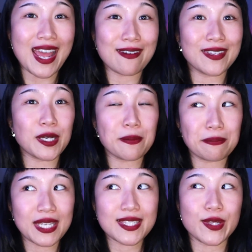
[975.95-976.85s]
having a
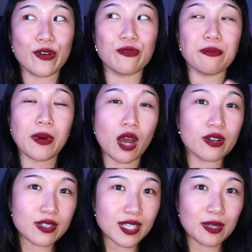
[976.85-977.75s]
mix of
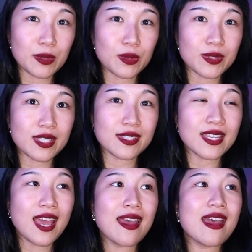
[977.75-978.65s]
modern day muses
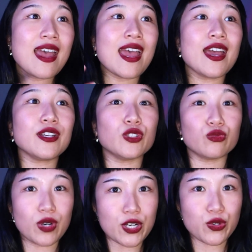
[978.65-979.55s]
and
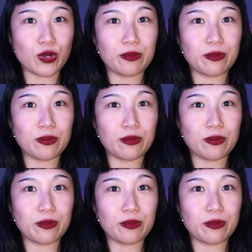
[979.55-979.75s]
retro